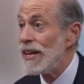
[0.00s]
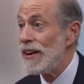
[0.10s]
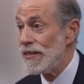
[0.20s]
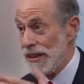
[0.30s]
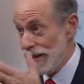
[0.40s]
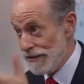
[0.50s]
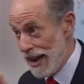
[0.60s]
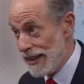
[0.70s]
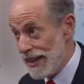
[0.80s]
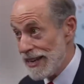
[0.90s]
To say nothing of
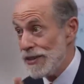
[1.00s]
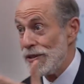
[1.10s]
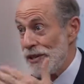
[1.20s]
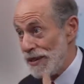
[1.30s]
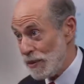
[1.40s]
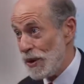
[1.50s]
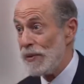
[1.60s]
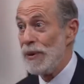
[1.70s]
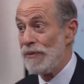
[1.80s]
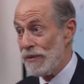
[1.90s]
allies that we
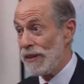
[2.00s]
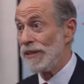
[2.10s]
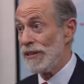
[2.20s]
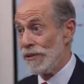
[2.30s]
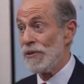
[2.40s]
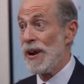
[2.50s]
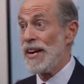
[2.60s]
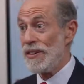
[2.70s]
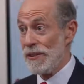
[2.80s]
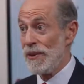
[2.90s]
would feel
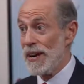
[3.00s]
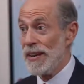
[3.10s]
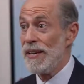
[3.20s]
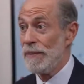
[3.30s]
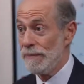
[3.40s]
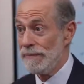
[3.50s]
constrained to try to help.